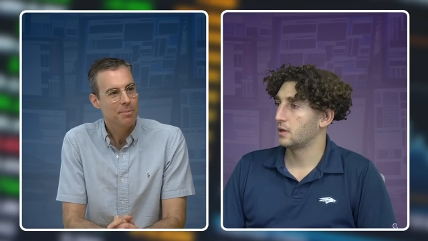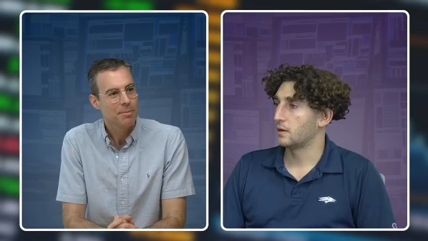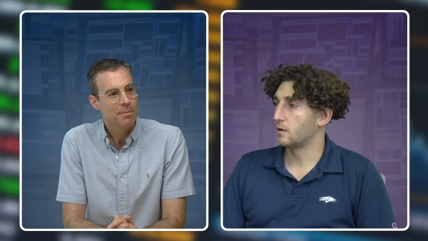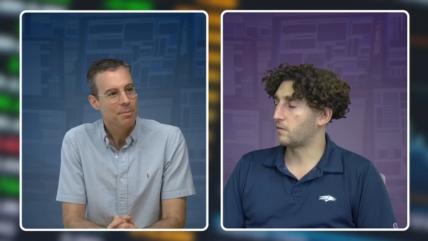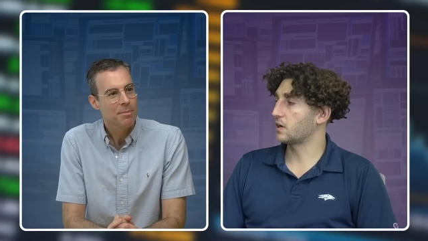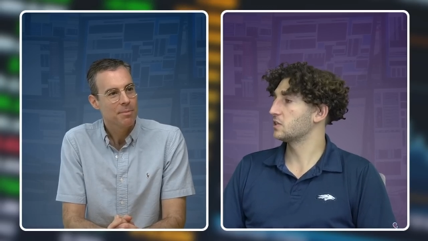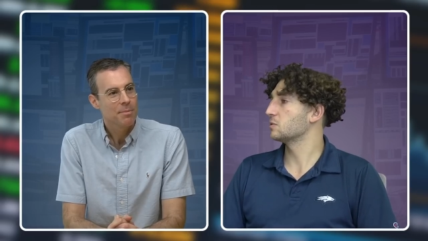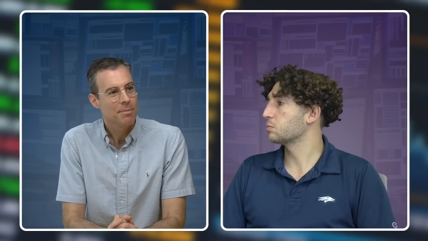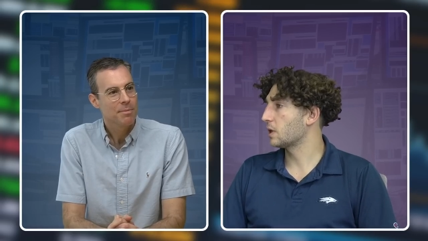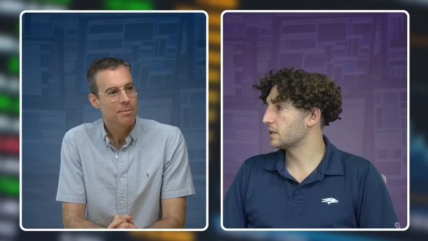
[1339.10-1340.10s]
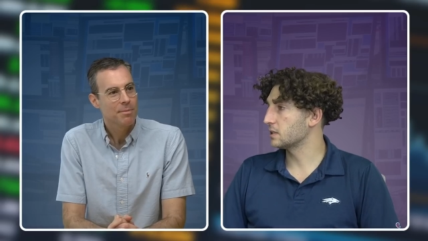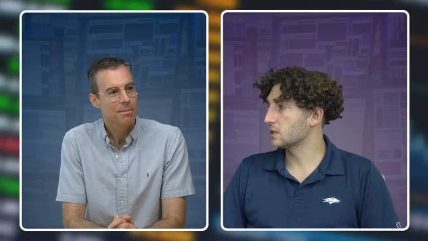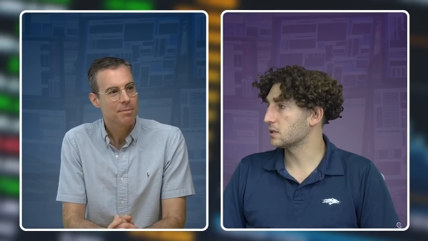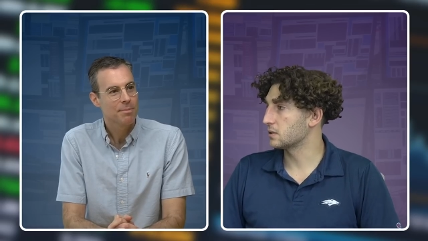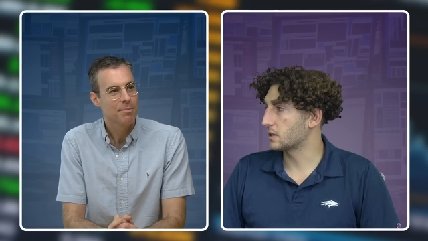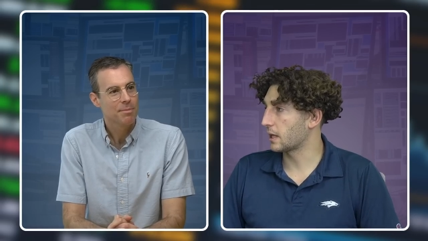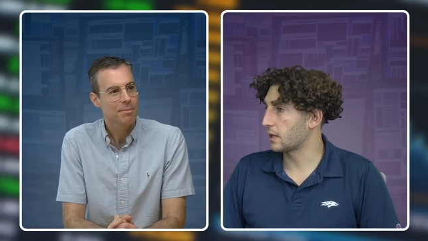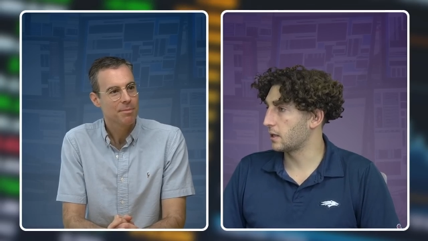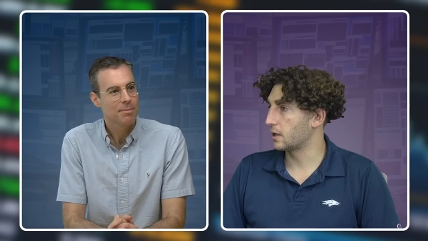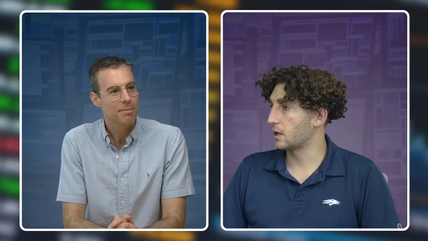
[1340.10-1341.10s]
Speaker 1: a very simple idea
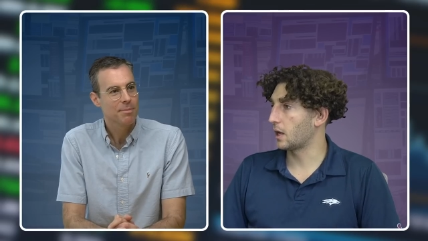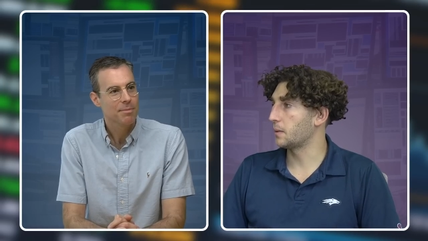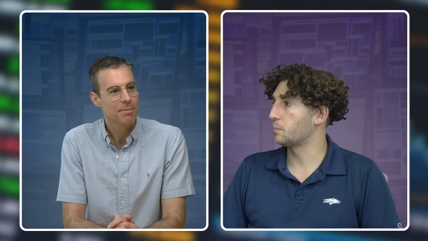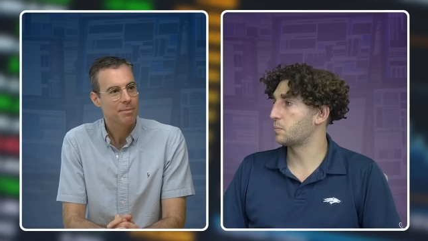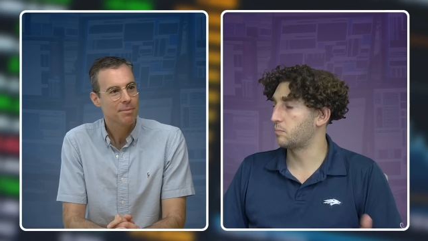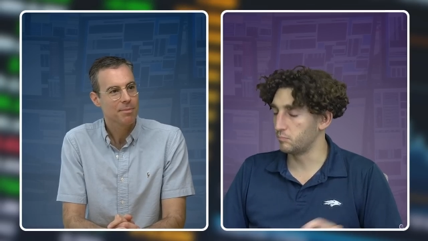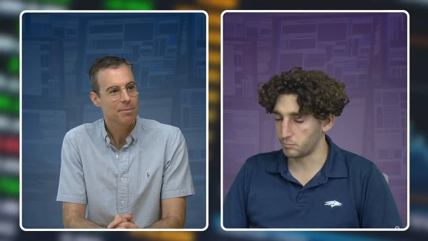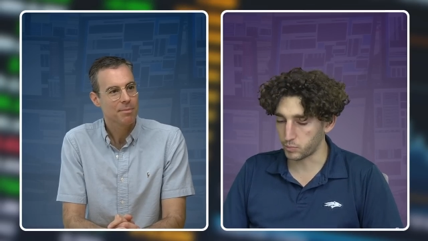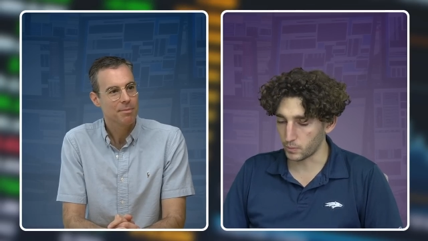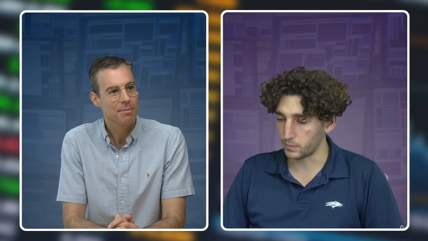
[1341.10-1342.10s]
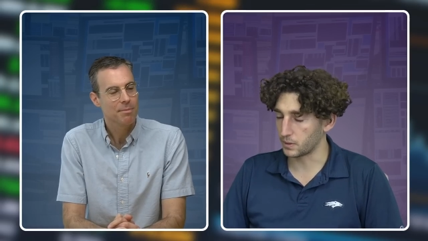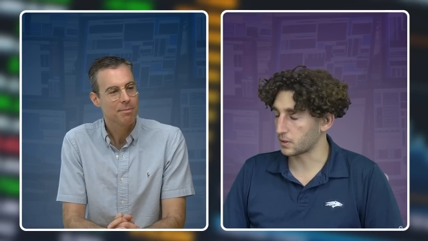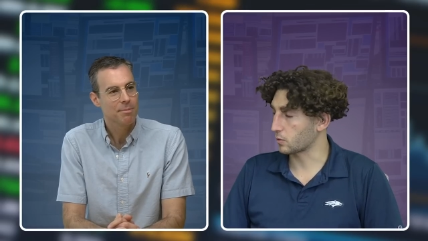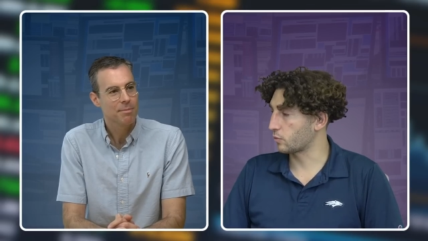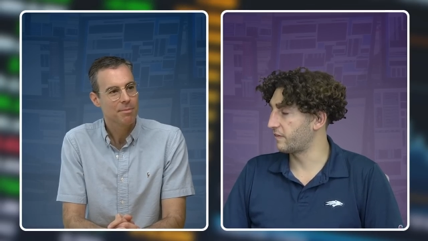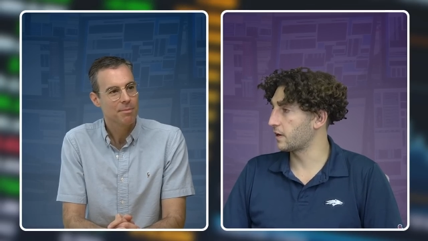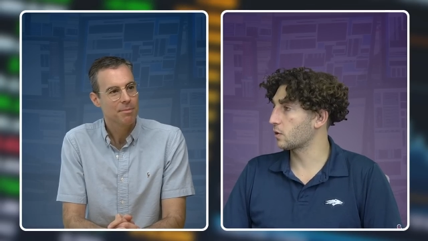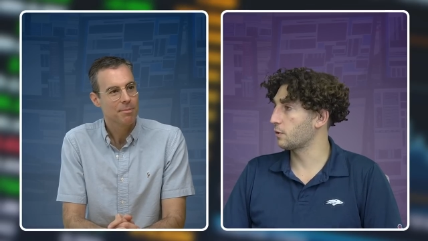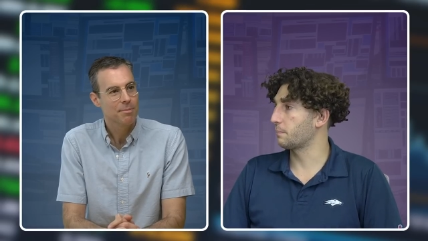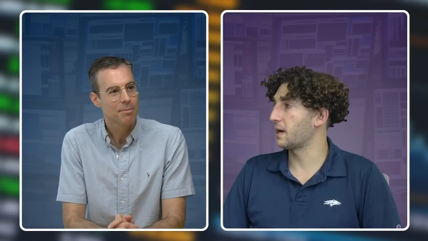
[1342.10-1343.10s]
that I did a very
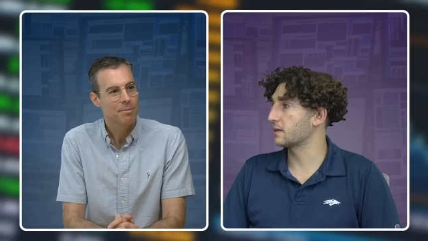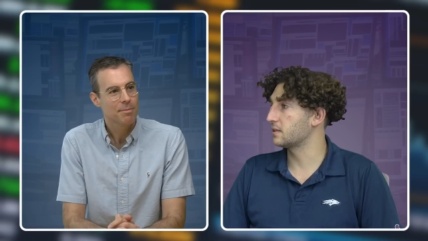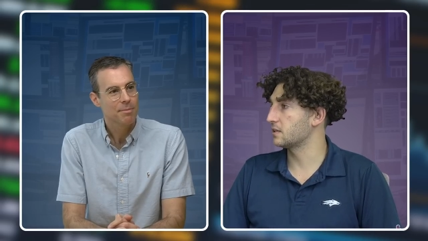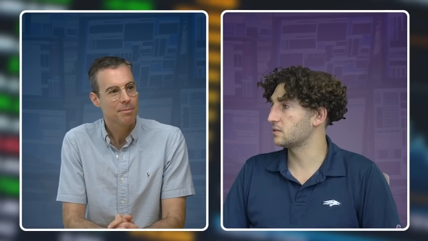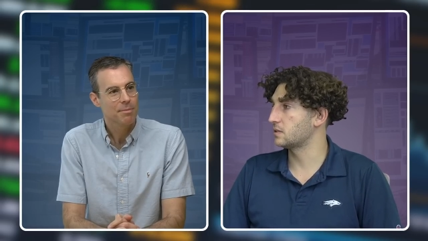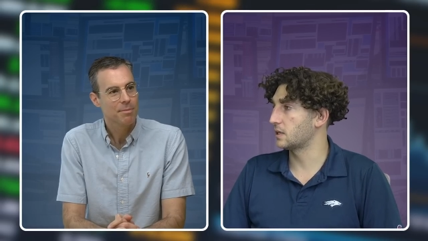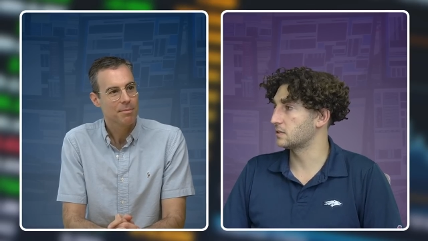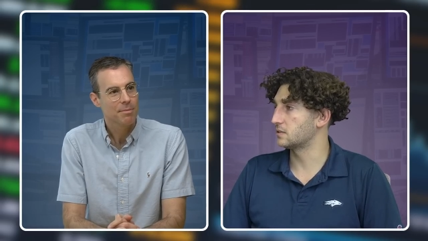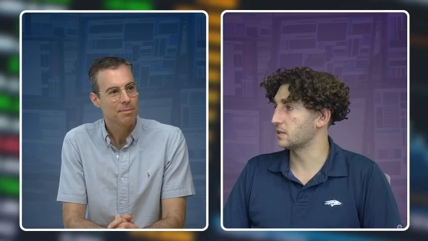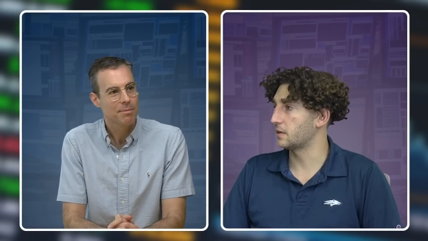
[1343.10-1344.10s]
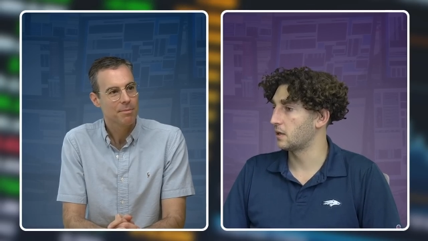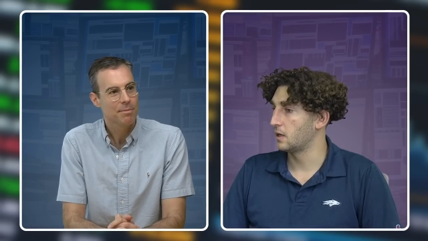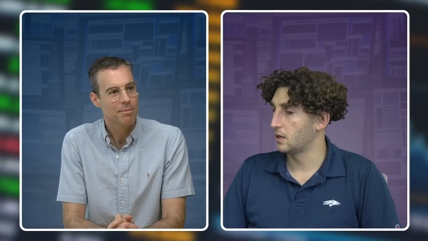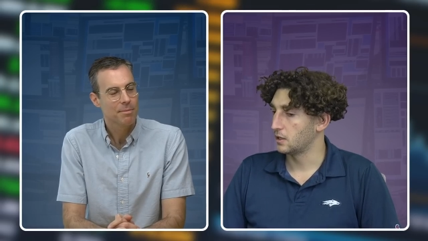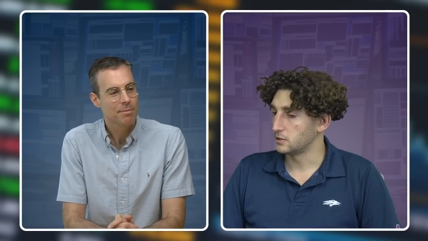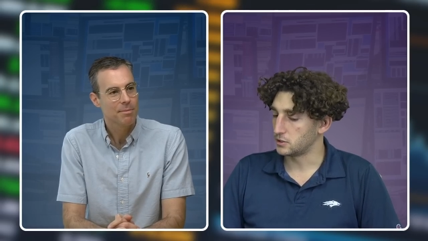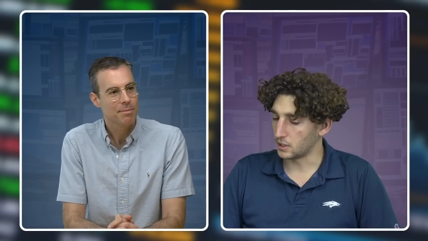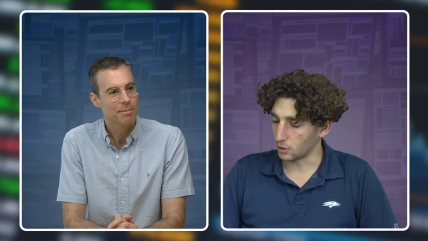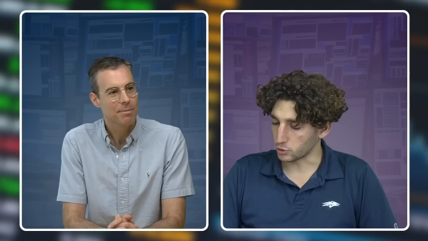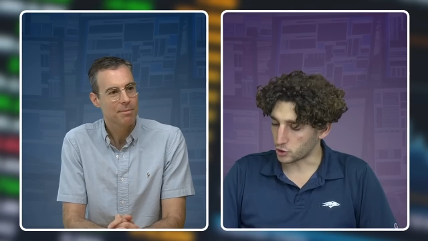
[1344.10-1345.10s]
quick back test and said
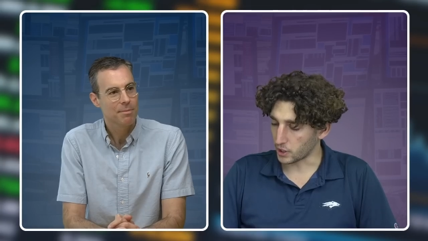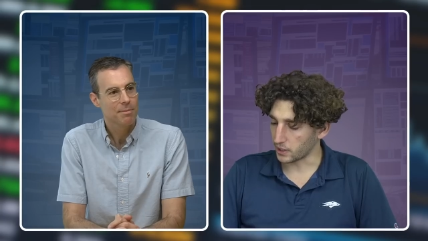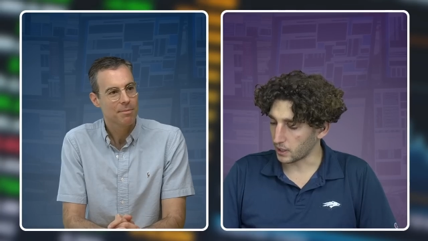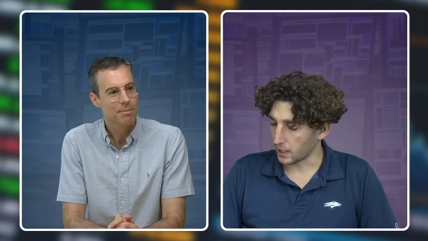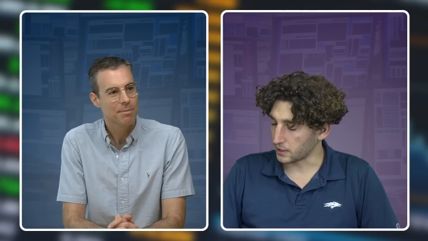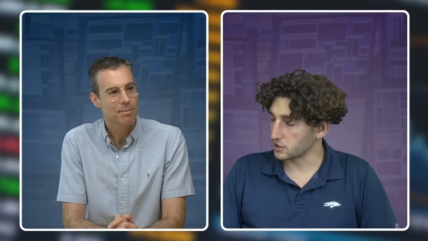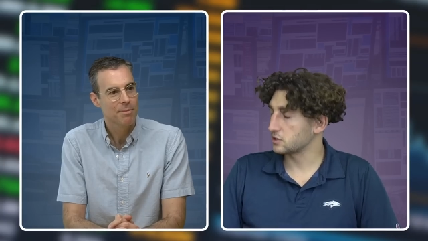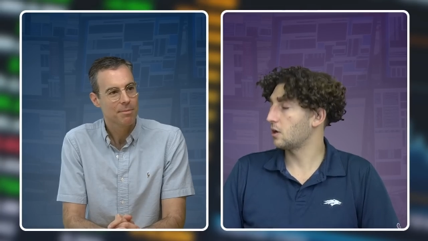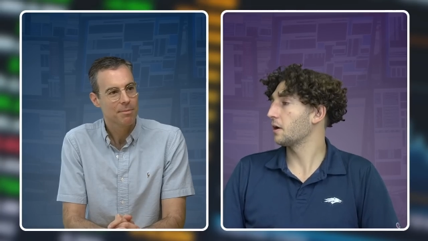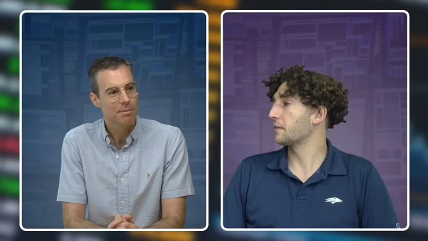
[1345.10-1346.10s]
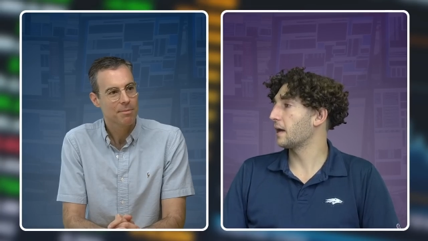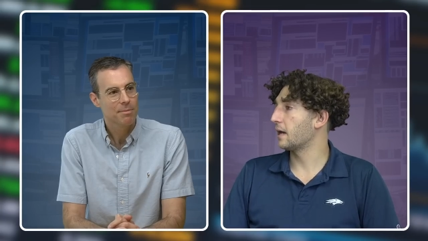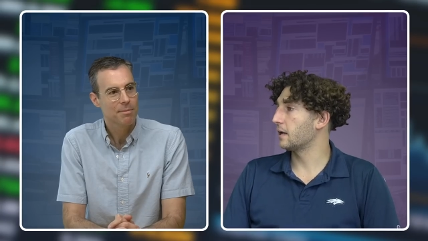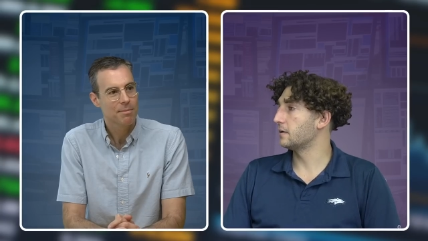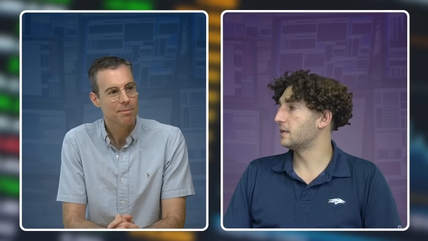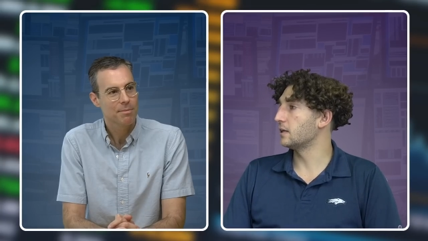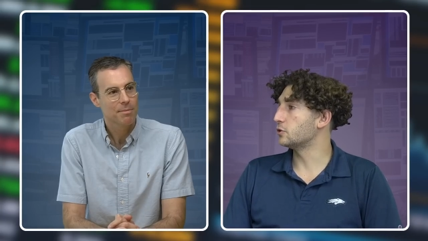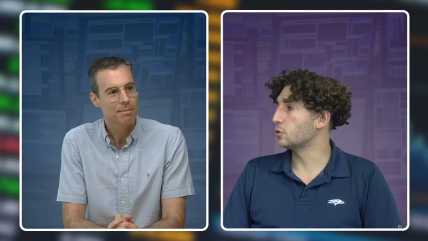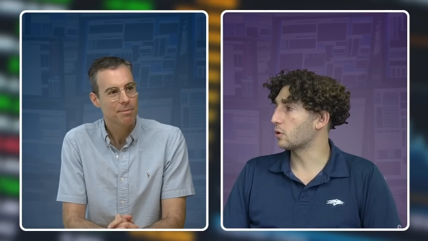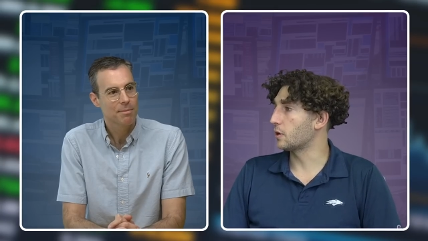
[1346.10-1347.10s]
it will trade any stock that had day
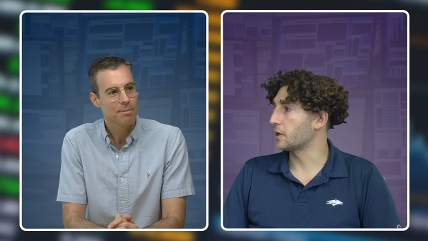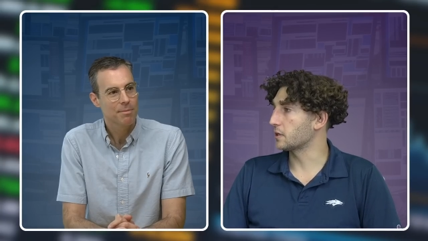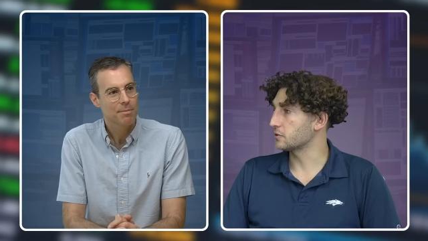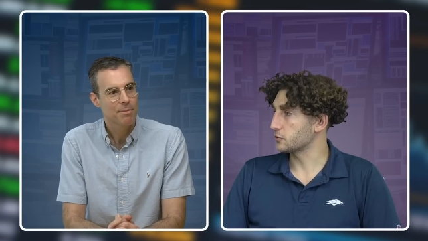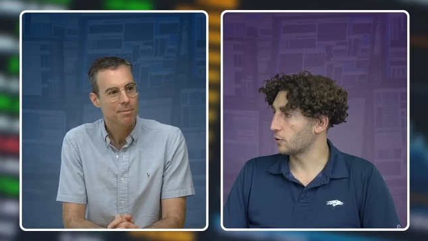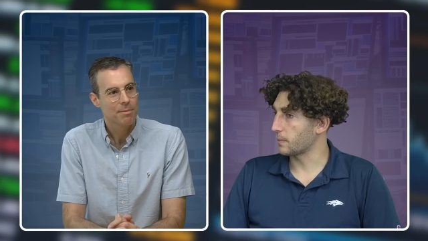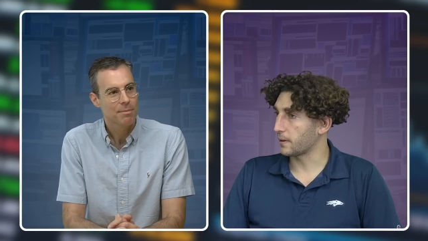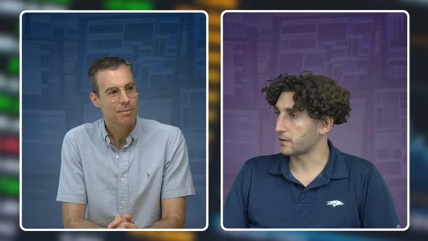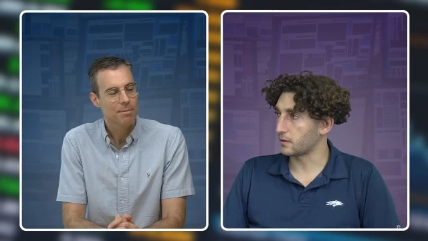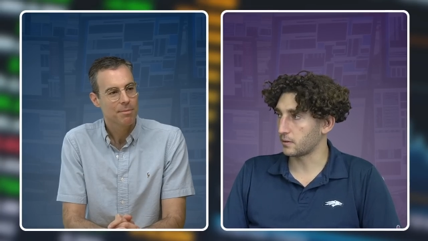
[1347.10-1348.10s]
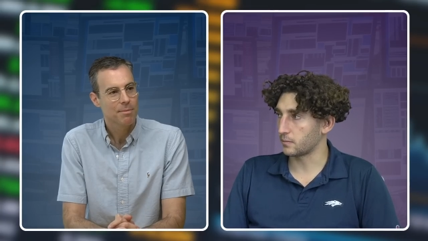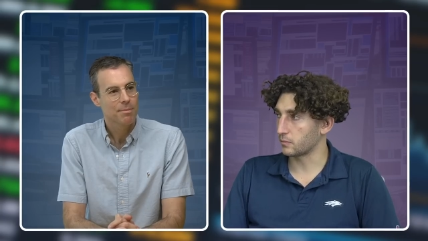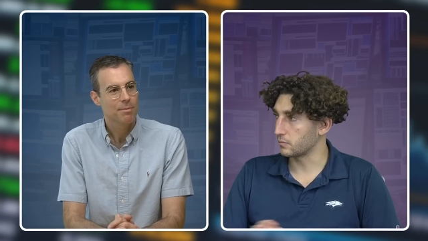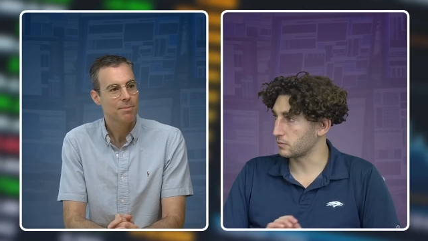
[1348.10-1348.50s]
two earnings, no matter.